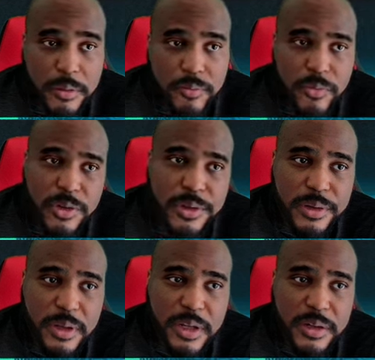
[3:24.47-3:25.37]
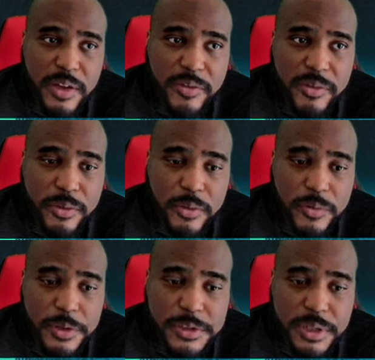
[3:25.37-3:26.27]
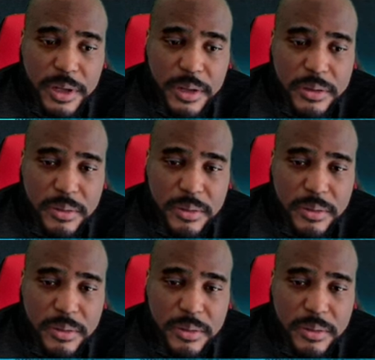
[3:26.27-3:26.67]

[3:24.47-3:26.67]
well, I haven't go finished that.